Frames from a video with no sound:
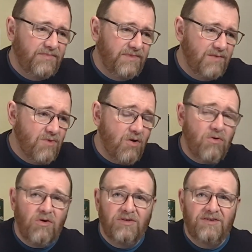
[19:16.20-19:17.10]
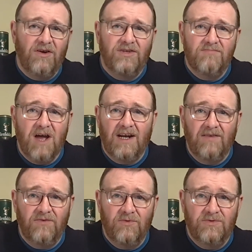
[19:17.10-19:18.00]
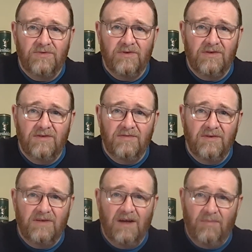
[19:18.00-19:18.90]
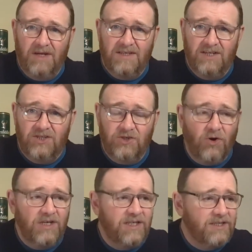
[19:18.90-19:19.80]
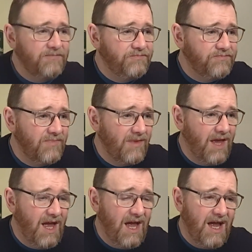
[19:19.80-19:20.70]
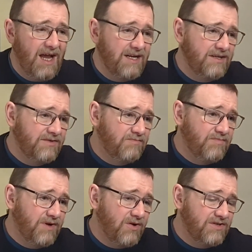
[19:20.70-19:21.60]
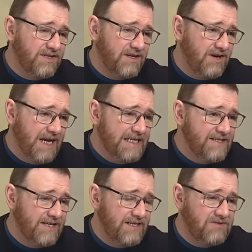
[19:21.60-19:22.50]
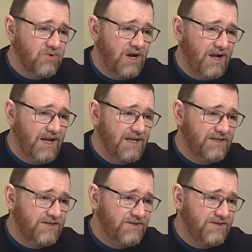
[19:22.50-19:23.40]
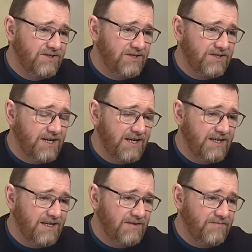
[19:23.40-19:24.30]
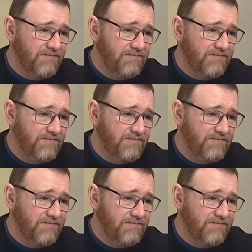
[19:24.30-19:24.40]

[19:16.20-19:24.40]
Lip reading: the malt automatically feels a bit disjointed. And because the grain's there as well, it's just kind of,